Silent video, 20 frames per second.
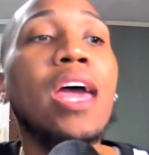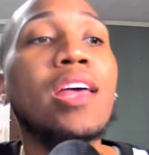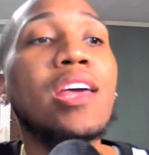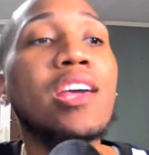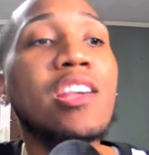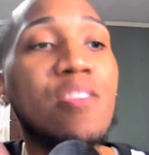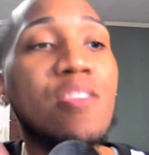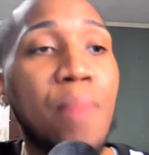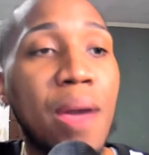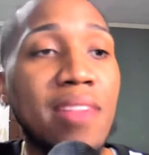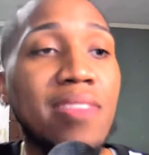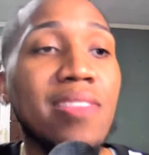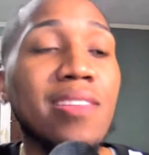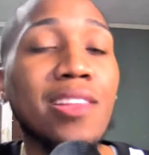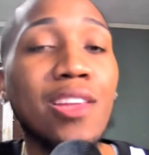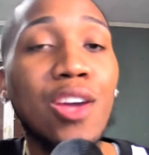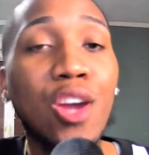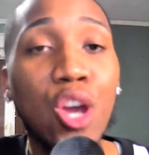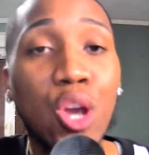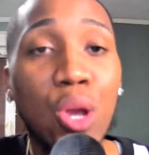is
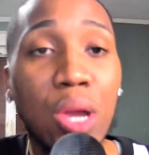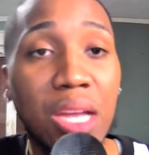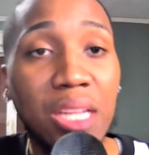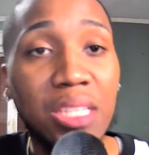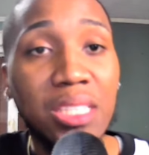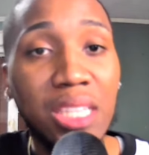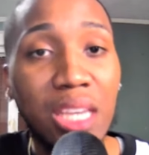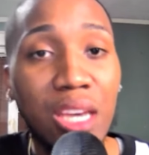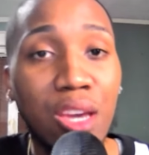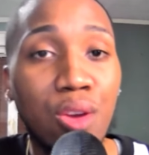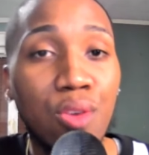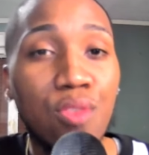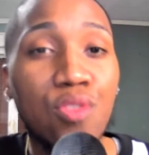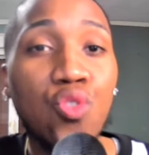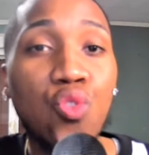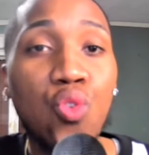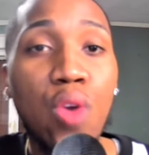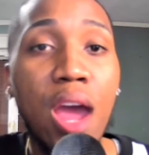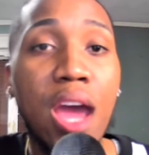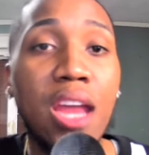basically her in tears
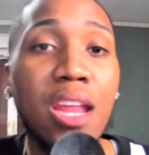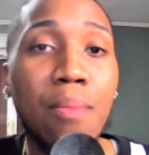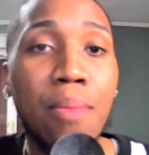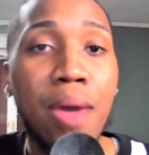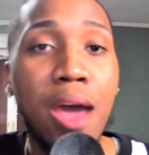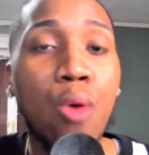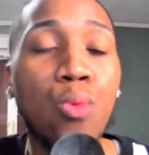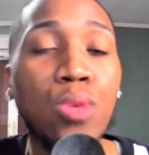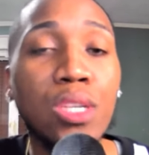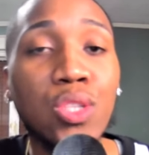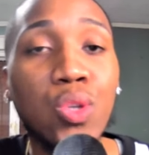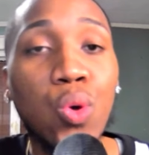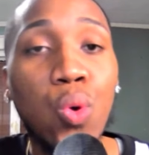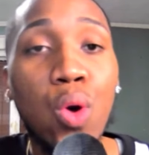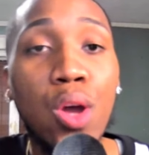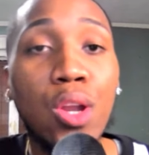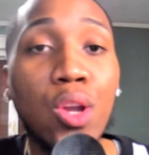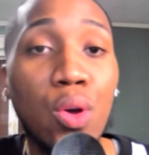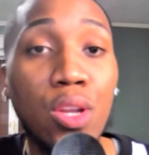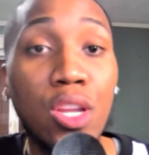crying about what's
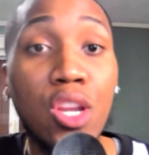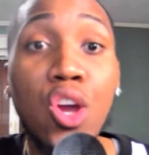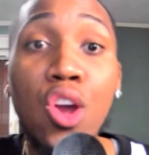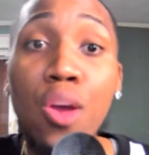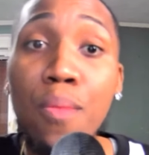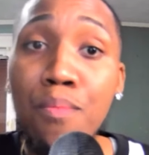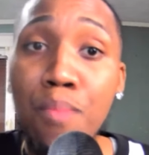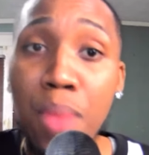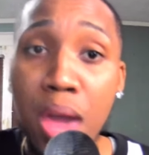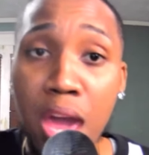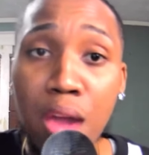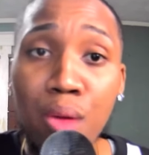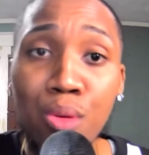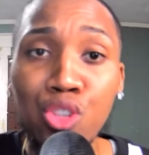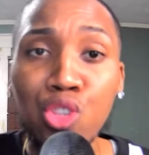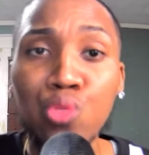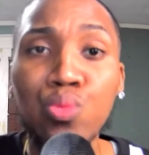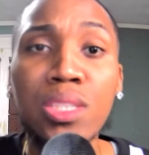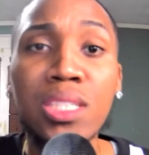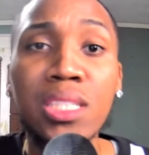going on in her
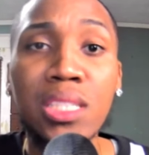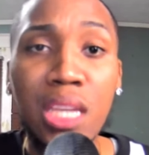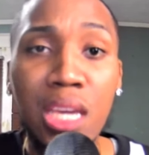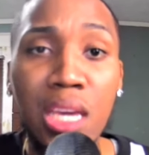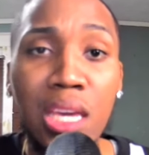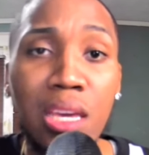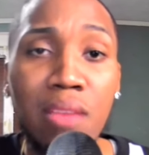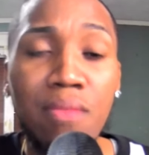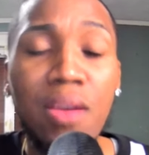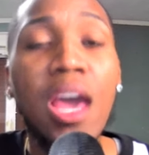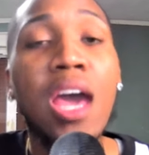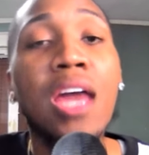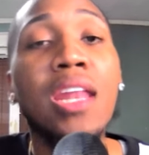marriage with Steve.